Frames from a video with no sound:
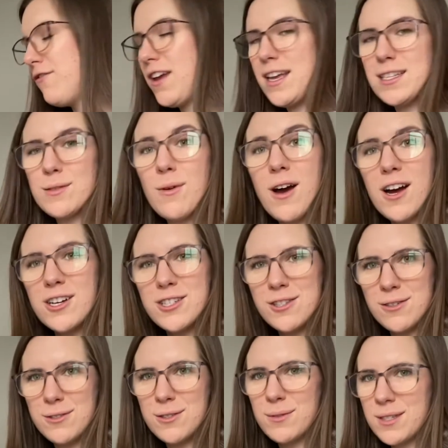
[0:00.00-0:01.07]
face wash,
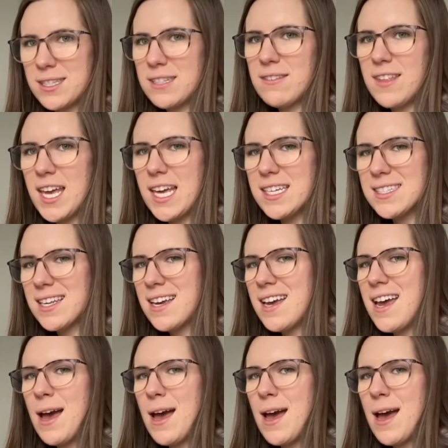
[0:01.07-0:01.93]
those sorts of things,